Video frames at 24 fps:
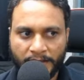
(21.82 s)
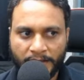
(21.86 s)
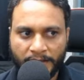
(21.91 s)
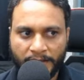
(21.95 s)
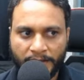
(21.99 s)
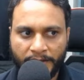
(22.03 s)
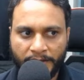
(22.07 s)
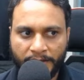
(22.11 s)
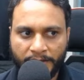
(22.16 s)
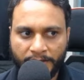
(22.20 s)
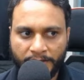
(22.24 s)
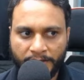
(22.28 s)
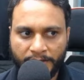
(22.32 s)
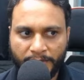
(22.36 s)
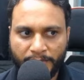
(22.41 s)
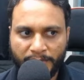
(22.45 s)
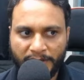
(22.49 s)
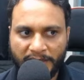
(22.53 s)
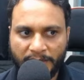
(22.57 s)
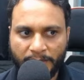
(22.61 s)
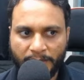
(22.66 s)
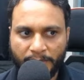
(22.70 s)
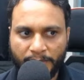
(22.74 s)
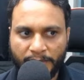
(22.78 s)
Return the
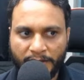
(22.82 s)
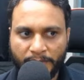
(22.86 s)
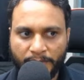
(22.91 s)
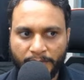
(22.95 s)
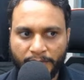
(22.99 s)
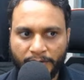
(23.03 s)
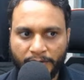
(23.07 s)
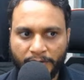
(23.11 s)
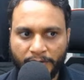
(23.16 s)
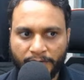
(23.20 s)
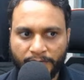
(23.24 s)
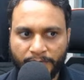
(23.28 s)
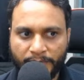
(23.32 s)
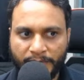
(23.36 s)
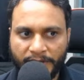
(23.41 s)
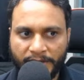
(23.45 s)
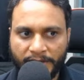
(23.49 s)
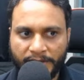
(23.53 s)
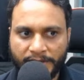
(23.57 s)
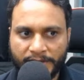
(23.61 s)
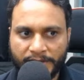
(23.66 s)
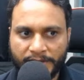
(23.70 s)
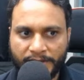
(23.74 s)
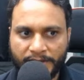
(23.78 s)
minimum number of
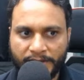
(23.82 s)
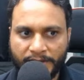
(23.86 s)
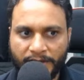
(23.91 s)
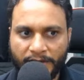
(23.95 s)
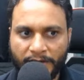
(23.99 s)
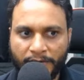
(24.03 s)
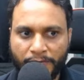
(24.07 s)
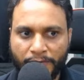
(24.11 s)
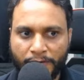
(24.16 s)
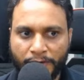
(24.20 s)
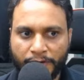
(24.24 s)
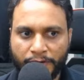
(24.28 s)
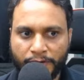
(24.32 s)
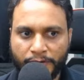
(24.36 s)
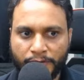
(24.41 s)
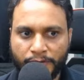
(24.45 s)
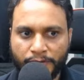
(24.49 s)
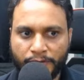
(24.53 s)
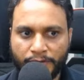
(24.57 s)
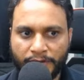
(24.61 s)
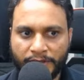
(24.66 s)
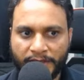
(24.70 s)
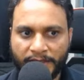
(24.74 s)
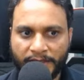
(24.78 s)
minutes needed for you
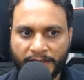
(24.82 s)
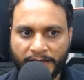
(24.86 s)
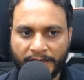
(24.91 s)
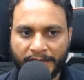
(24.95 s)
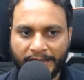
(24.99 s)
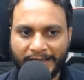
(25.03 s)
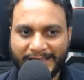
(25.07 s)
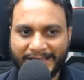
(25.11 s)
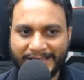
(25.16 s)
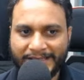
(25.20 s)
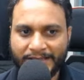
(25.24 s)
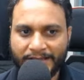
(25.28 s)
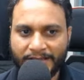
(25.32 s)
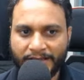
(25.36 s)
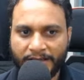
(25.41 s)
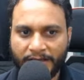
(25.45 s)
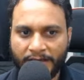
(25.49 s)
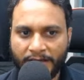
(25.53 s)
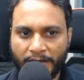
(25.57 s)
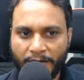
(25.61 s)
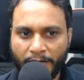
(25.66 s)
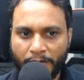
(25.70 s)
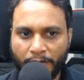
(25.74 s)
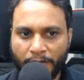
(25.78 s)
to take at least
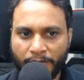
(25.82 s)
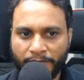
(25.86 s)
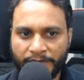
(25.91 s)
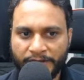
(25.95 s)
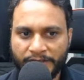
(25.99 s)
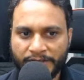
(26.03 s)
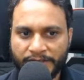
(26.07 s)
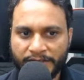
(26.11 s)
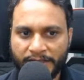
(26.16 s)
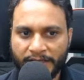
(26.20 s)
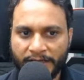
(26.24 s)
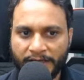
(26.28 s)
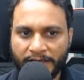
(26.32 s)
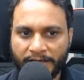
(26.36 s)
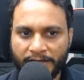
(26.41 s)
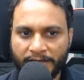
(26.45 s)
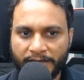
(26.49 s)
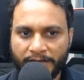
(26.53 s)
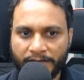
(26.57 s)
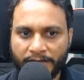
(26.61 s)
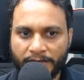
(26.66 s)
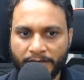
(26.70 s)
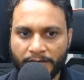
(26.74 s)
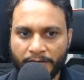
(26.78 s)
k of each
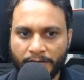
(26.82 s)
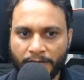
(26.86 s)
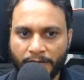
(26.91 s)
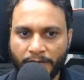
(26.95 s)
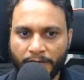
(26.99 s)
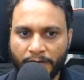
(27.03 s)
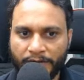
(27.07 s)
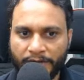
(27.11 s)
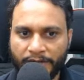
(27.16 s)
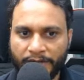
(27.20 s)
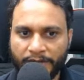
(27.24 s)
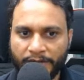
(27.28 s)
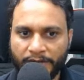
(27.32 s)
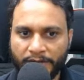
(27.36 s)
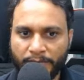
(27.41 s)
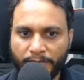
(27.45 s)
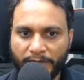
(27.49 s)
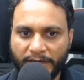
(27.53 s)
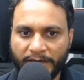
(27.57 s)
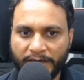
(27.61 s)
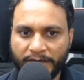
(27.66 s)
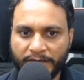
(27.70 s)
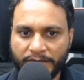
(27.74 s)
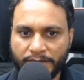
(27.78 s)
character, or return
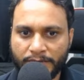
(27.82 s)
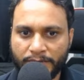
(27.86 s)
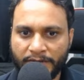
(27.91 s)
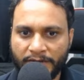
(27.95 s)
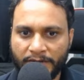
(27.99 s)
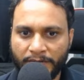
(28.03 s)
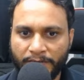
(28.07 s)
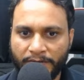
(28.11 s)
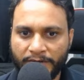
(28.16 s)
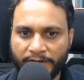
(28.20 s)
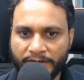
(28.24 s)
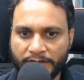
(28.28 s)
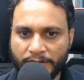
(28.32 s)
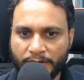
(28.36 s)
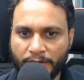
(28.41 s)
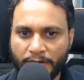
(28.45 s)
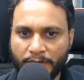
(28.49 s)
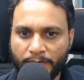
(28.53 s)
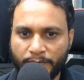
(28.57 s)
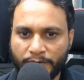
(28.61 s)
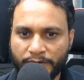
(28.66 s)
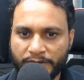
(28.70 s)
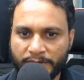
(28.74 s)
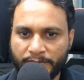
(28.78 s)
minus 1 if it is
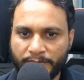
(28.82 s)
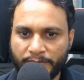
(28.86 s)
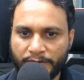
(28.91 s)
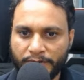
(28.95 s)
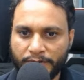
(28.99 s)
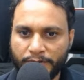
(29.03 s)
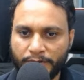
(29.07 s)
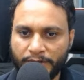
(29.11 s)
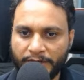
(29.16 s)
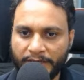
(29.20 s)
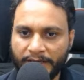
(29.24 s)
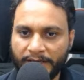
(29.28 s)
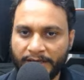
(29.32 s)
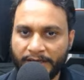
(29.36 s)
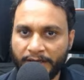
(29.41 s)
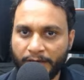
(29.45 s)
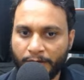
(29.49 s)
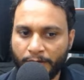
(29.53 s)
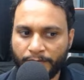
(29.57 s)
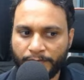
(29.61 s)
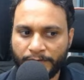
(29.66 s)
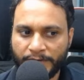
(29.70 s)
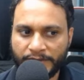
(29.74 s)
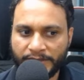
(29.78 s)
not possible to take
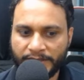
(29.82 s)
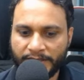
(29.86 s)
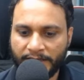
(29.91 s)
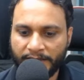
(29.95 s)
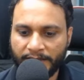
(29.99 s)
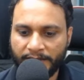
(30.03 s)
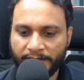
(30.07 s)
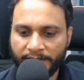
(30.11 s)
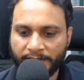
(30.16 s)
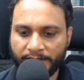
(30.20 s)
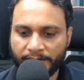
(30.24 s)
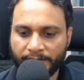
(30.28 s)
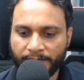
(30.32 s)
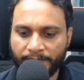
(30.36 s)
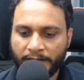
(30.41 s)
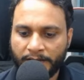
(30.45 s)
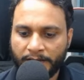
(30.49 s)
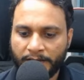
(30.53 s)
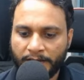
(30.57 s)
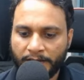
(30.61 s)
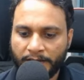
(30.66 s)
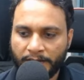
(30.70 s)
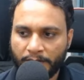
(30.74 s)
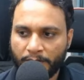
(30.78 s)
k of each character.
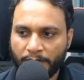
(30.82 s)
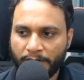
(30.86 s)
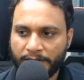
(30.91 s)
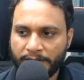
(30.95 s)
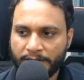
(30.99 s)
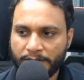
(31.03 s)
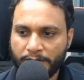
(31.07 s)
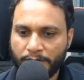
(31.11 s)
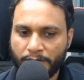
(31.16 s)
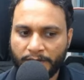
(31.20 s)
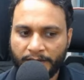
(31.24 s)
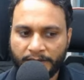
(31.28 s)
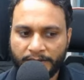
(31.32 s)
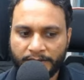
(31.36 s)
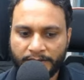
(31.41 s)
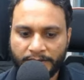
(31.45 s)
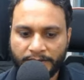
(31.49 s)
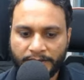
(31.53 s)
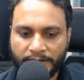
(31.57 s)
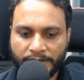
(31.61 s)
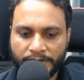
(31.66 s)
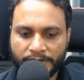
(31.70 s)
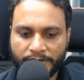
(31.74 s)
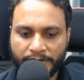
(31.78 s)
Now let's look at the
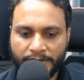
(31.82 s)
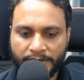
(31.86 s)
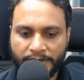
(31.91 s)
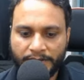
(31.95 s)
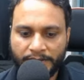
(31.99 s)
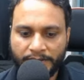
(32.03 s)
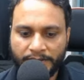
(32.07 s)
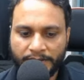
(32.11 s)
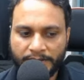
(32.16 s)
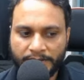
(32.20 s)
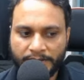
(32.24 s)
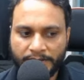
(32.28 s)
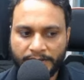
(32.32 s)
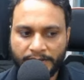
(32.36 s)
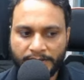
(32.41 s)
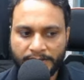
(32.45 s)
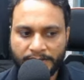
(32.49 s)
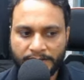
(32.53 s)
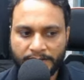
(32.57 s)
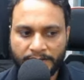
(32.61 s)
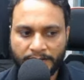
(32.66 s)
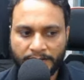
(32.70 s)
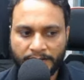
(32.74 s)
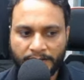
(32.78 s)
constraint. In this case,